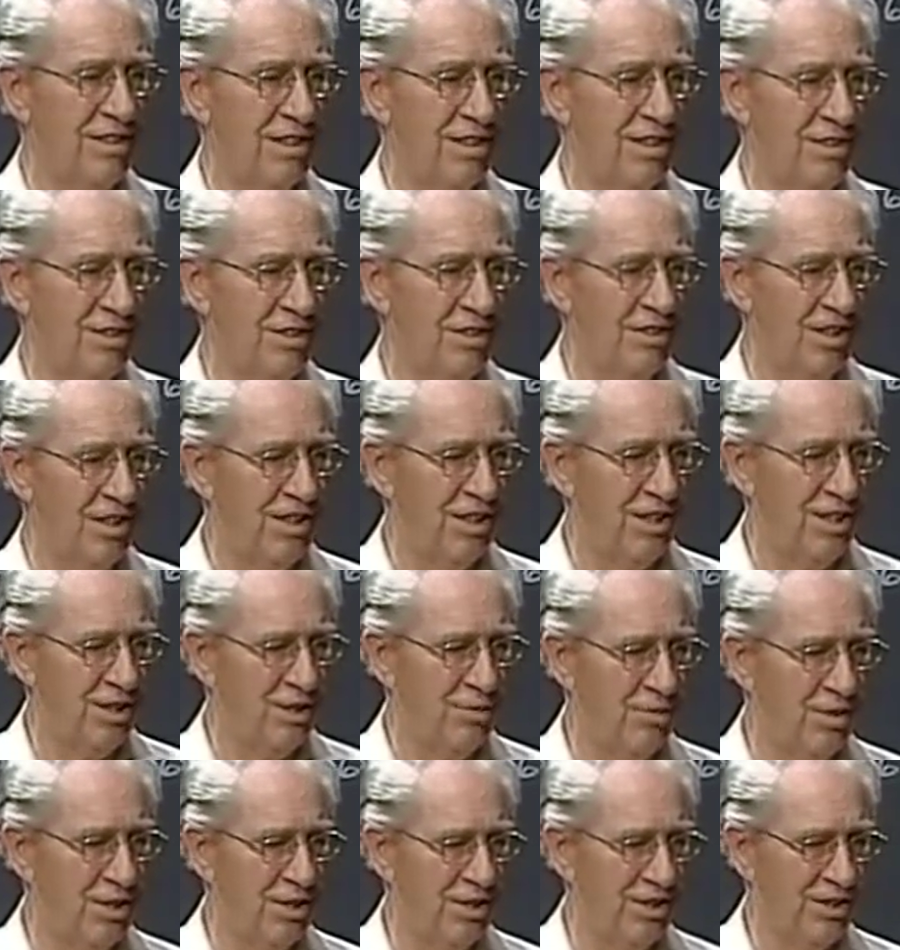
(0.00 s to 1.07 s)
and said
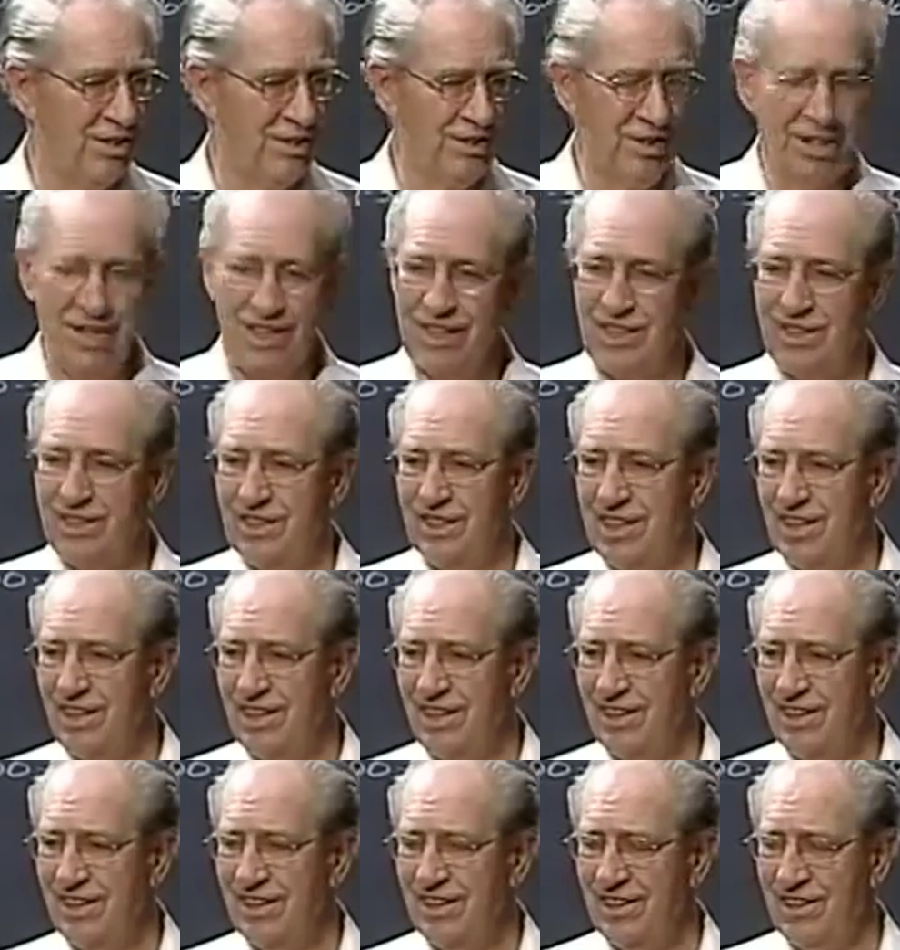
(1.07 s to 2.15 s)
he'd be as dead as they
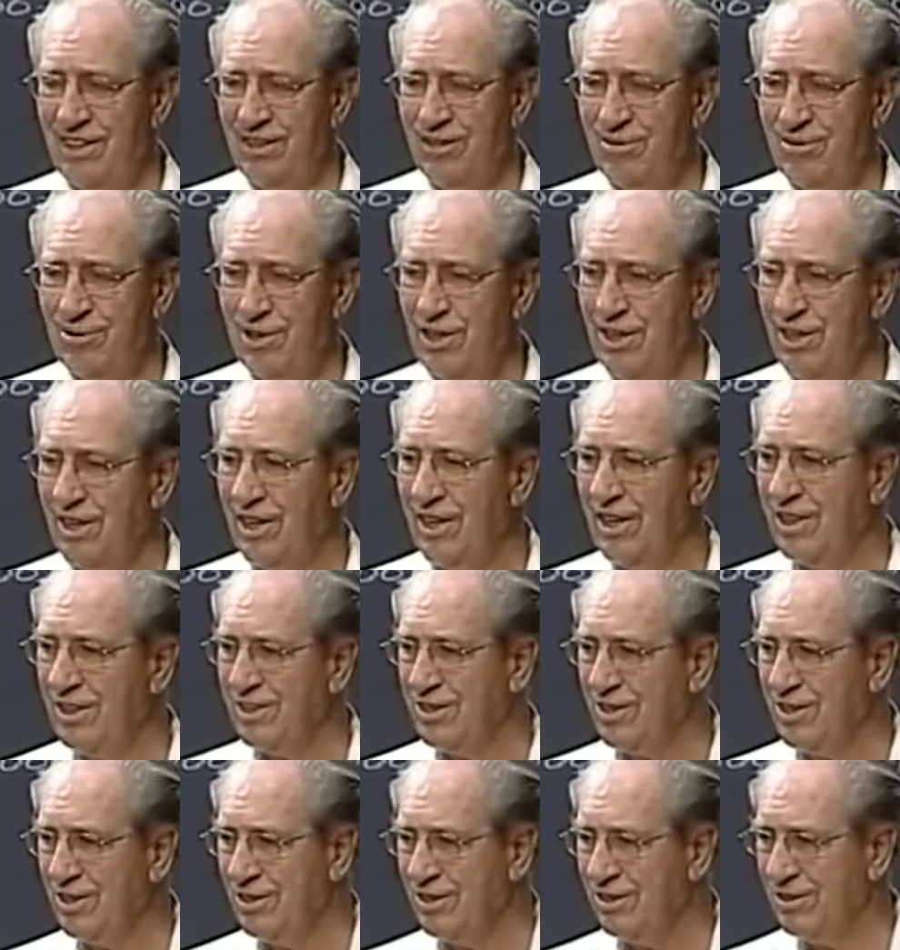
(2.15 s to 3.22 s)
are. And what did
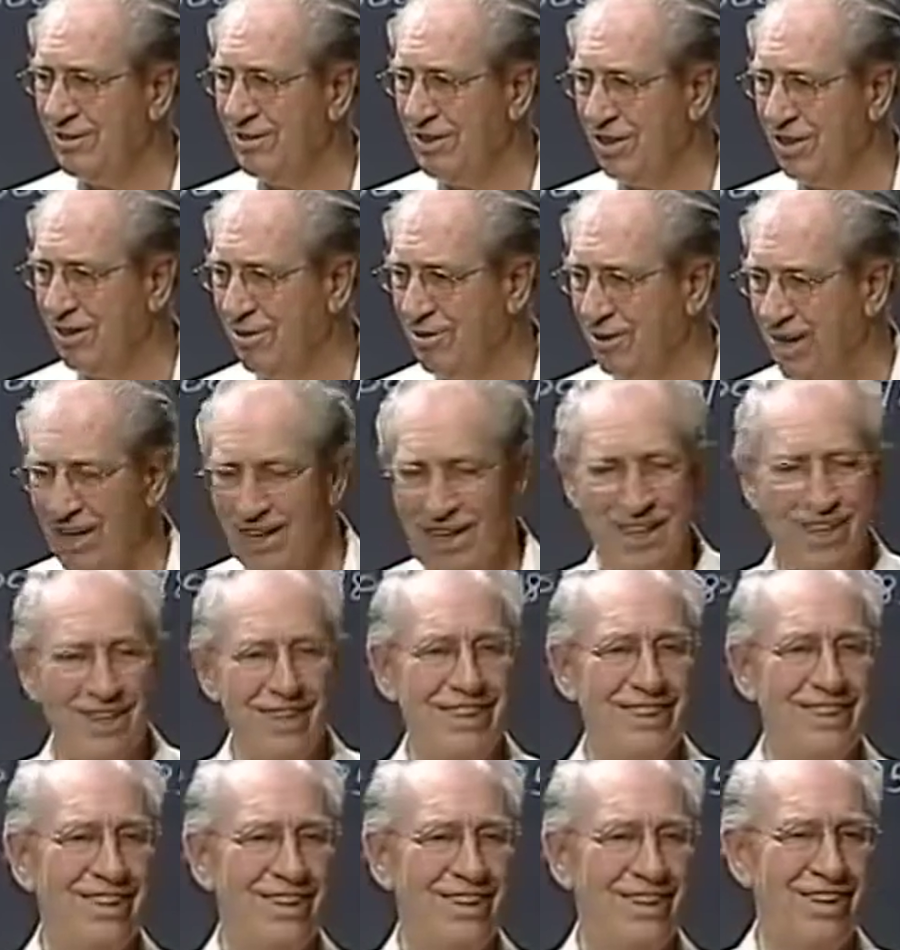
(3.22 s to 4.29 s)
Elijah do? He
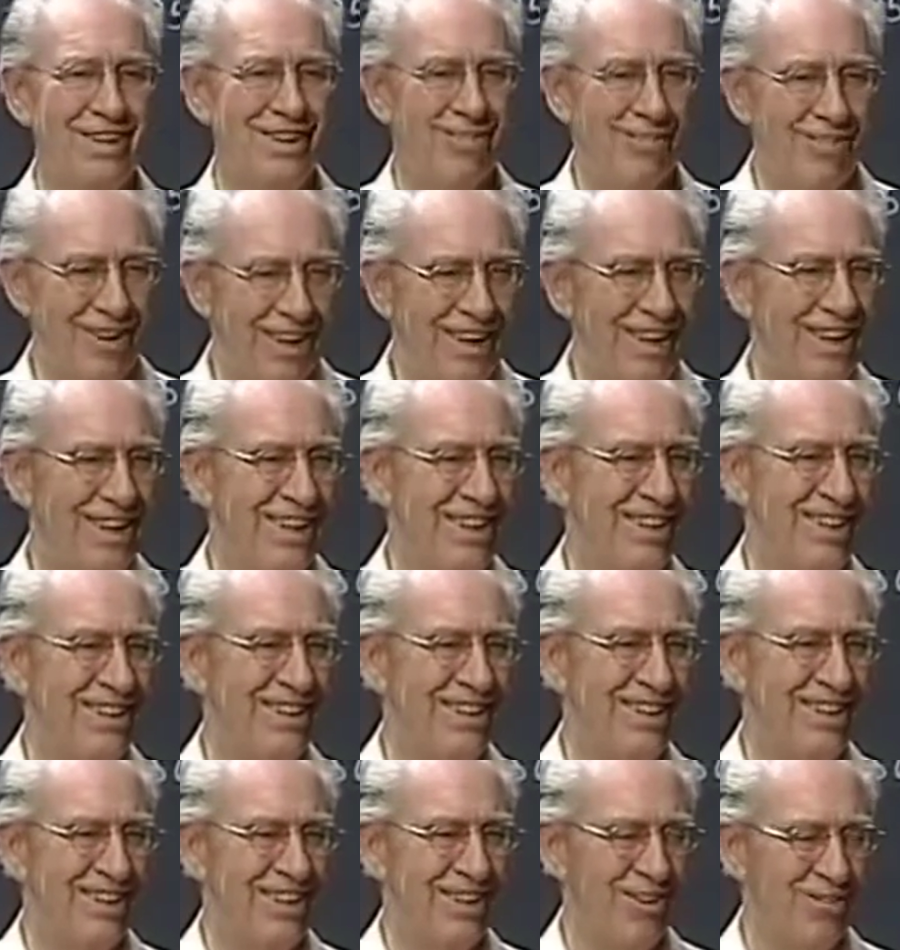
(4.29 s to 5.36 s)
ran and he
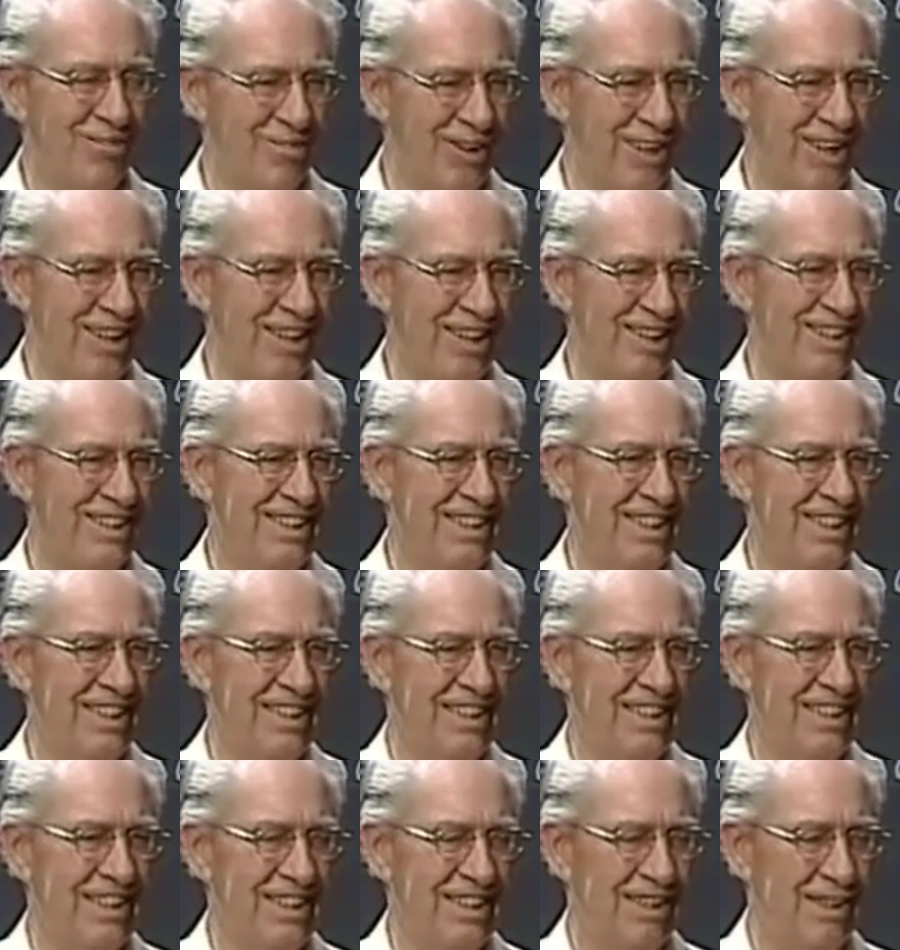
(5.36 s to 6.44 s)
ran and he ran
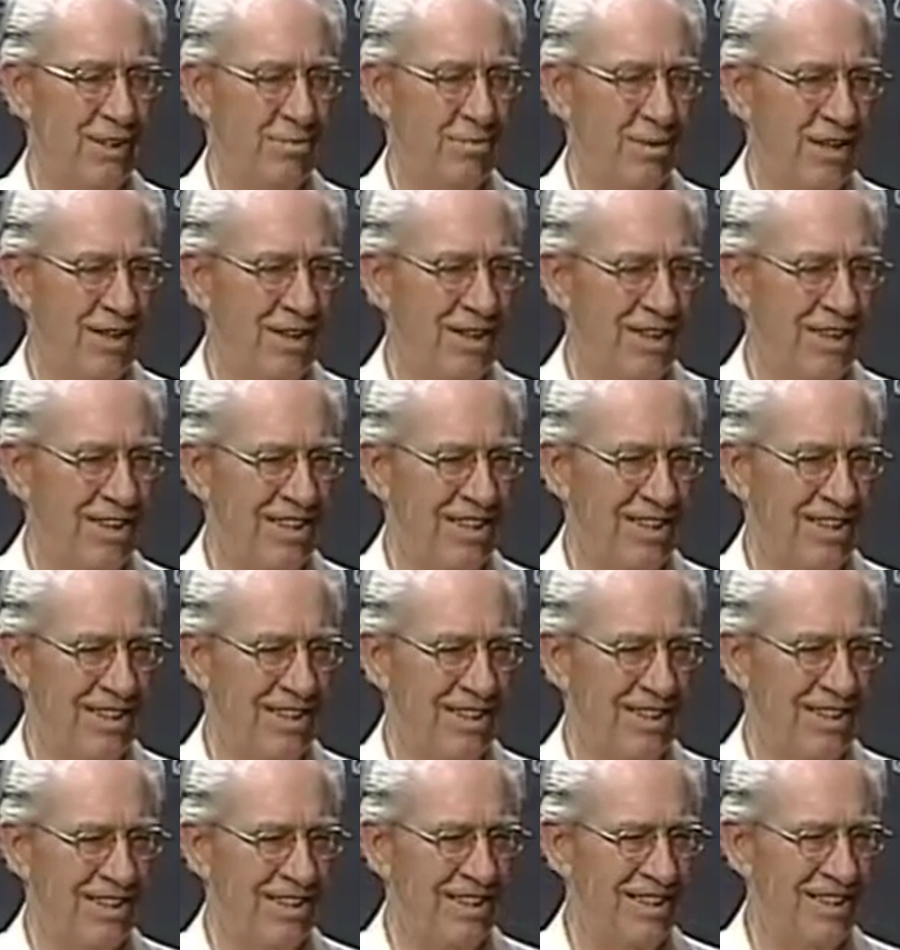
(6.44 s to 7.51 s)
a
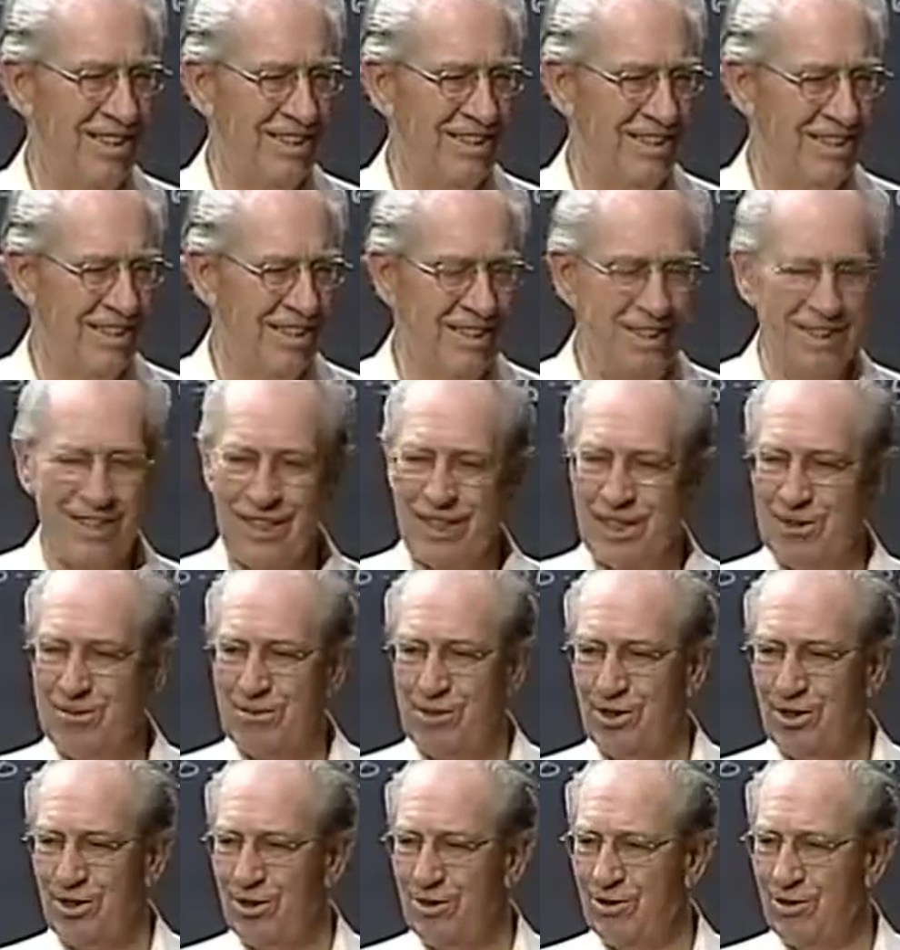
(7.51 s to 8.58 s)
marathon 10
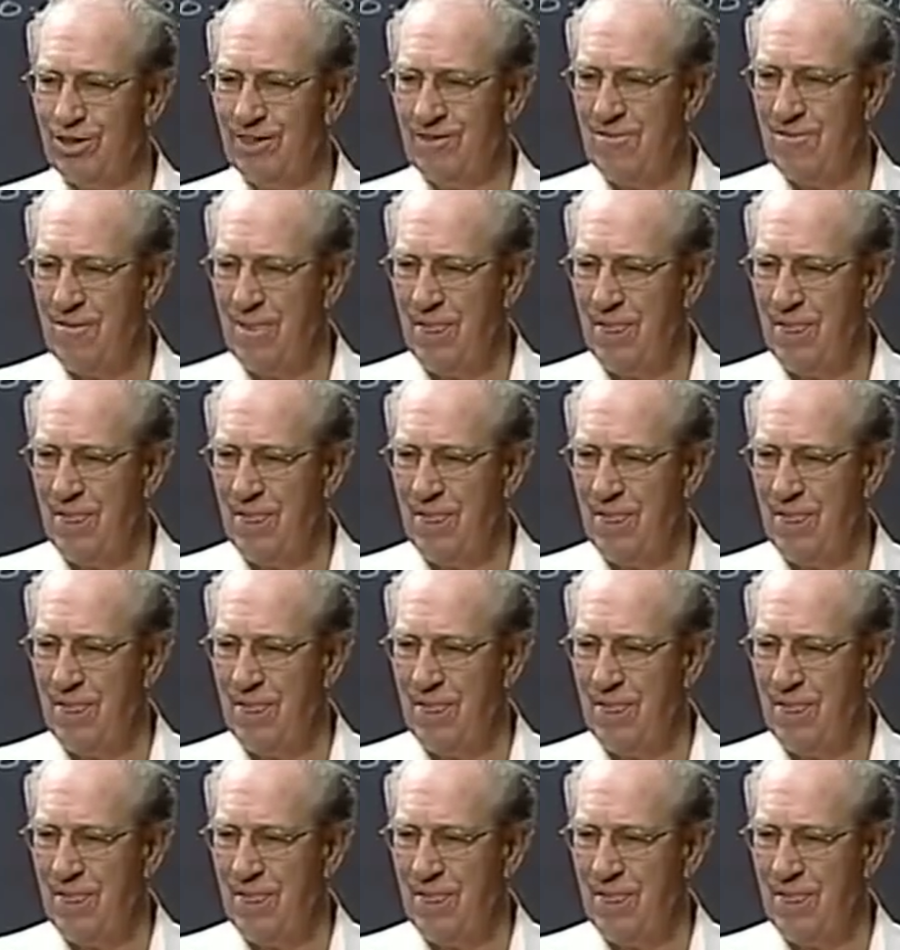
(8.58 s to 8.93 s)
times over.